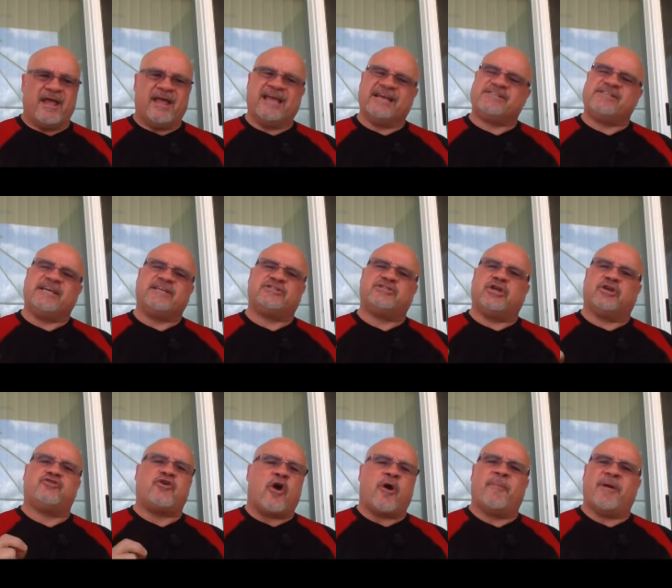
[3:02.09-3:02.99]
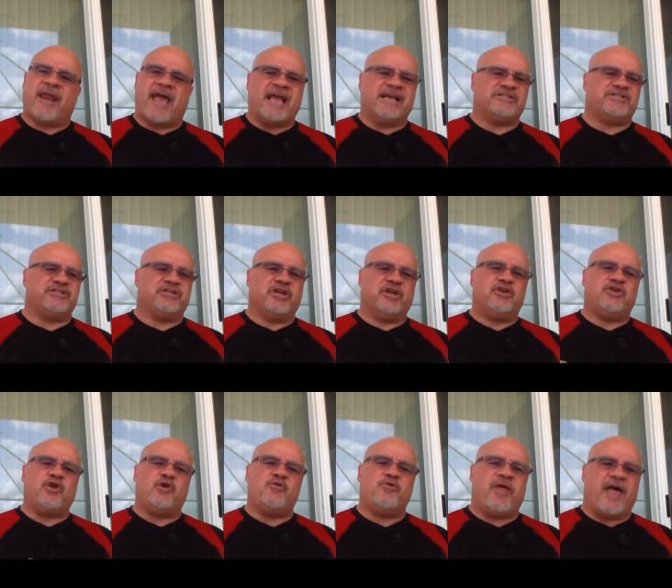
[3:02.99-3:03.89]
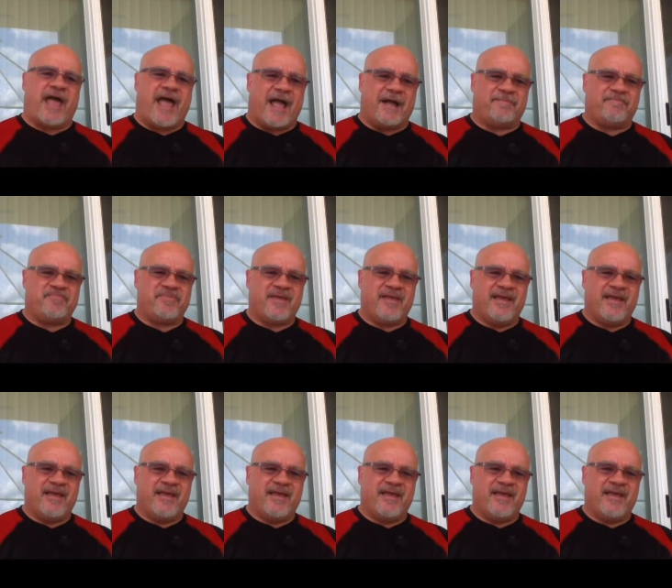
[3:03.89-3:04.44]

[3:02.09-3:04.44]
It's his determination to do that.